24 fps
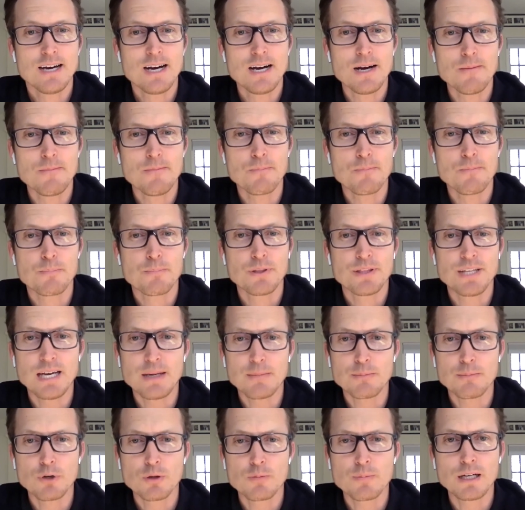Um, but
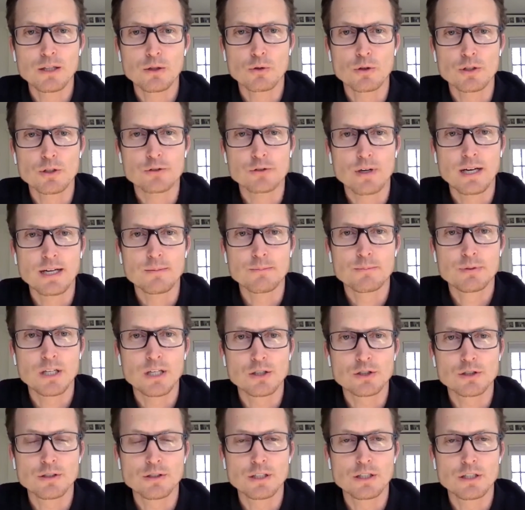that book by Lawrence Wright
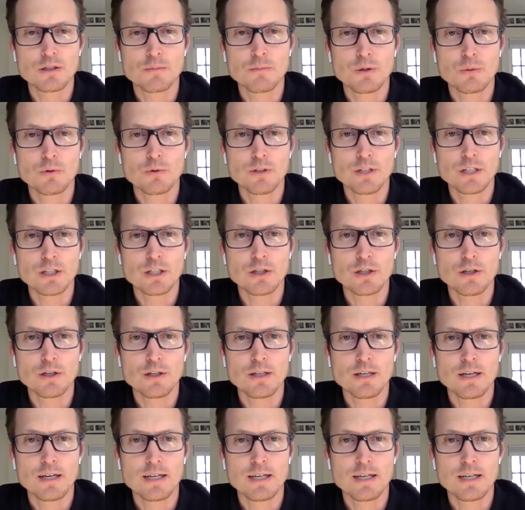potentially could be really good.